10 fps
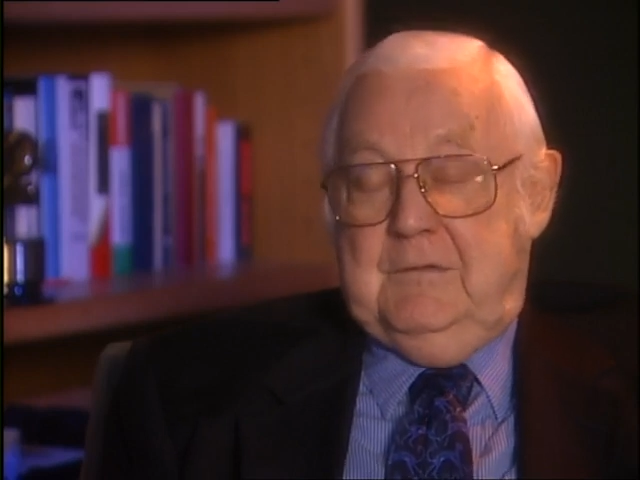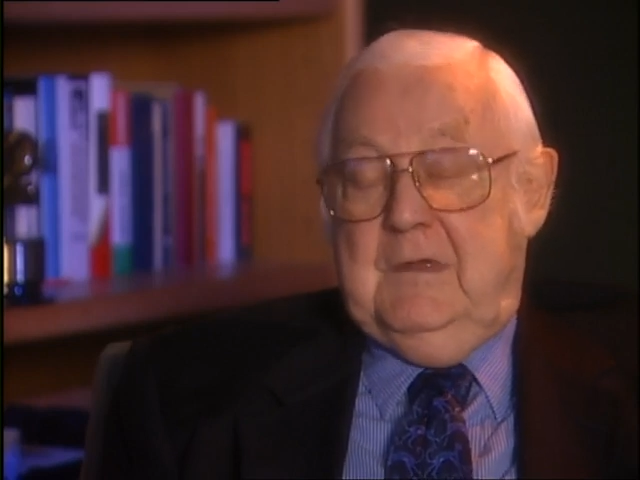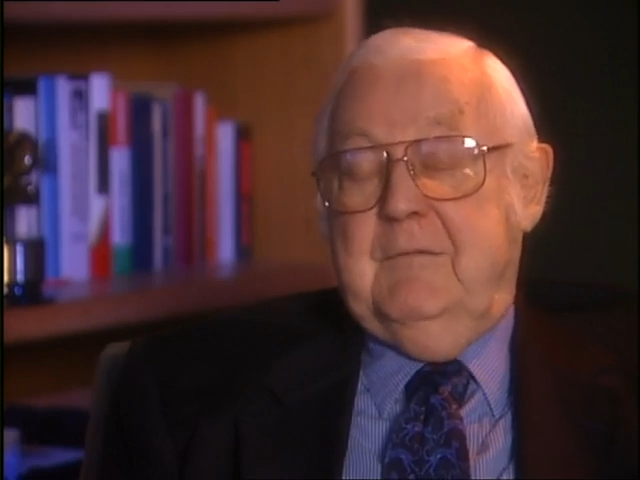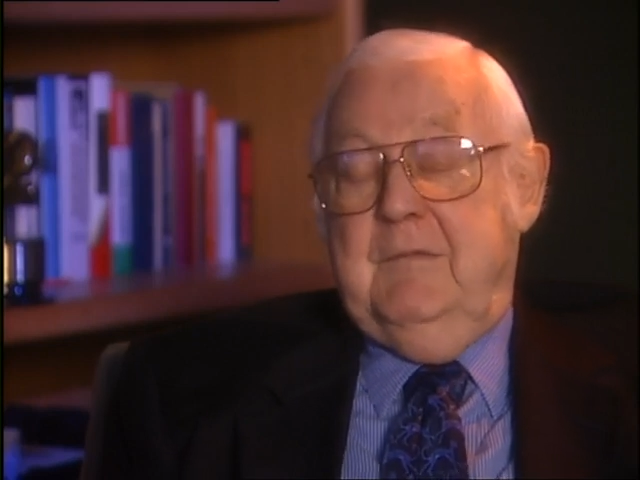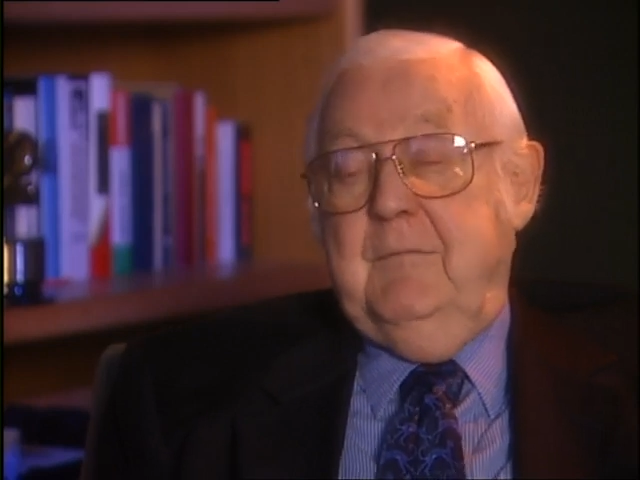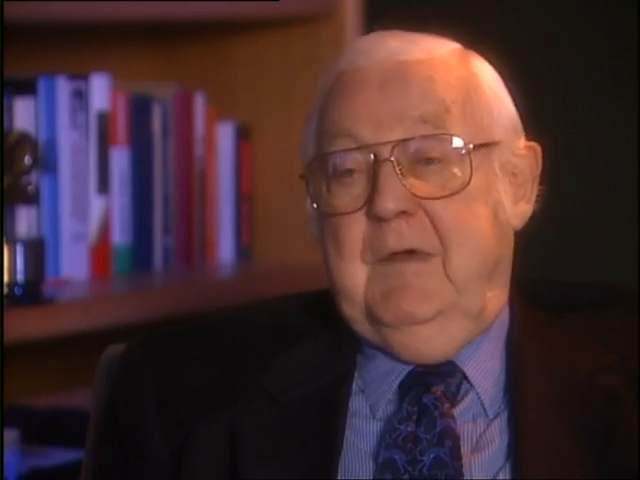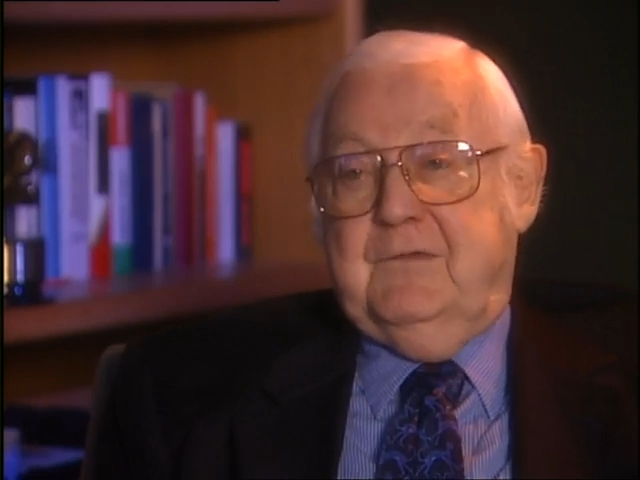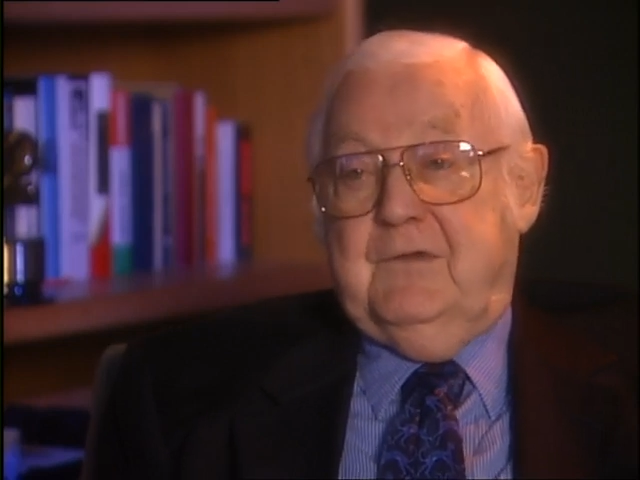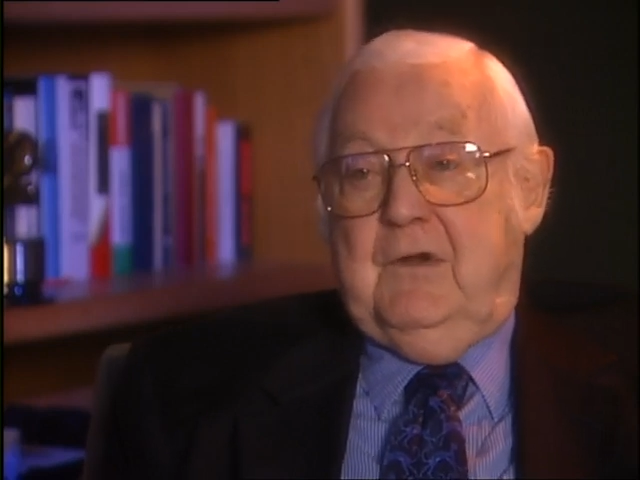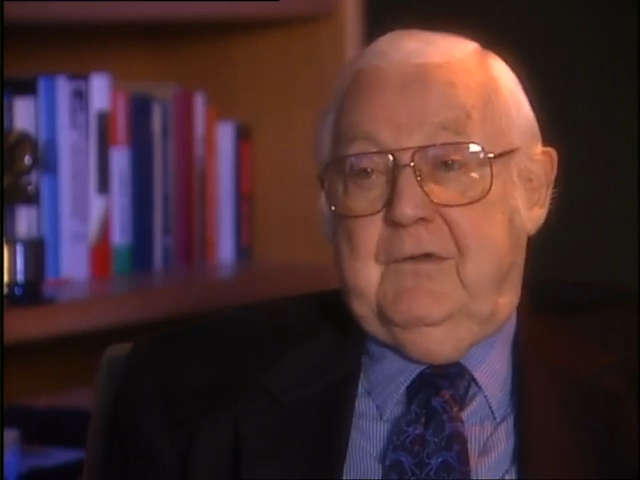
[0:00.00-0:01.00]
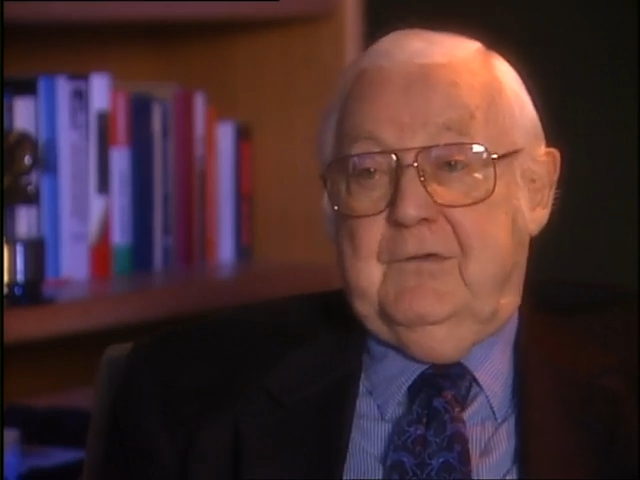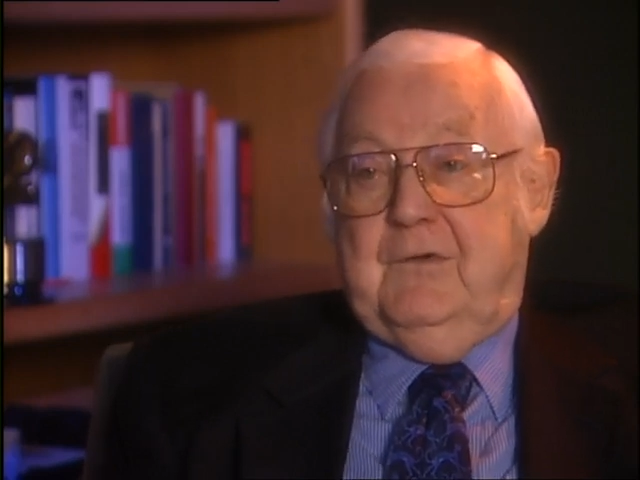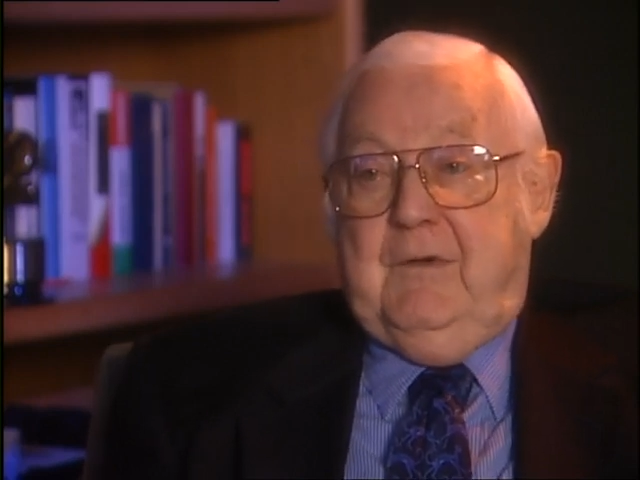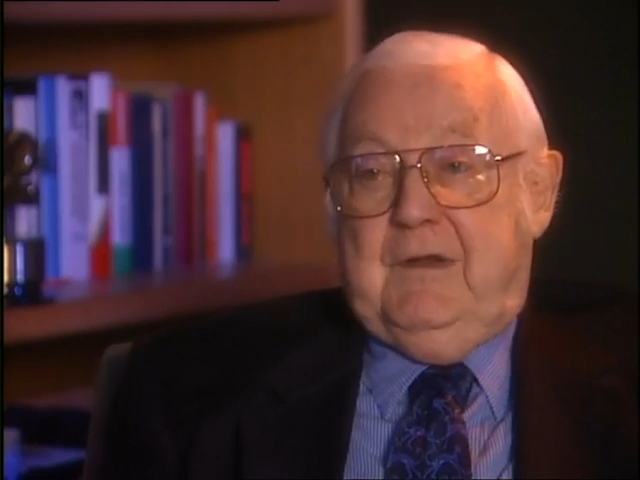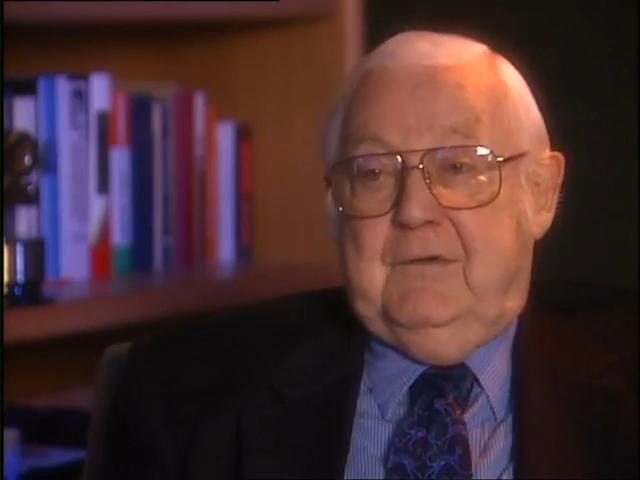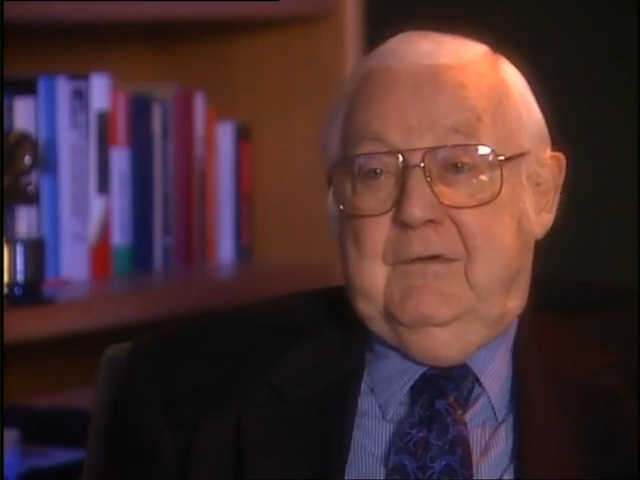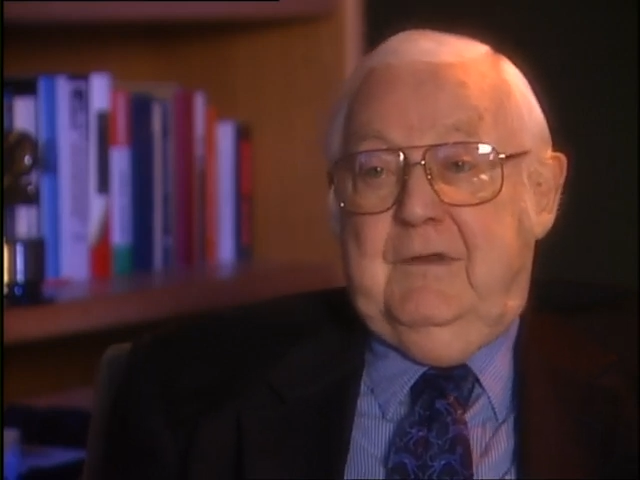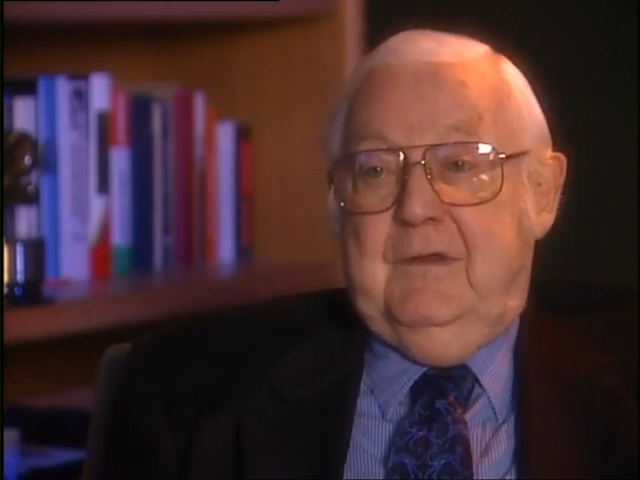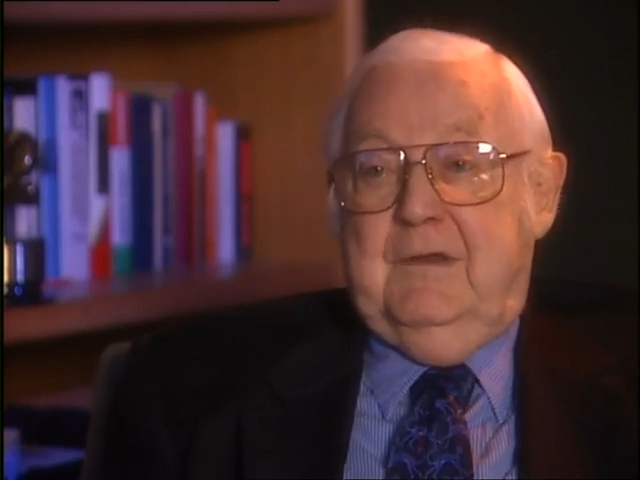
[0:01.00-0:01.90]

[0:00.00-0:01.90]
gave me my start as a director, and,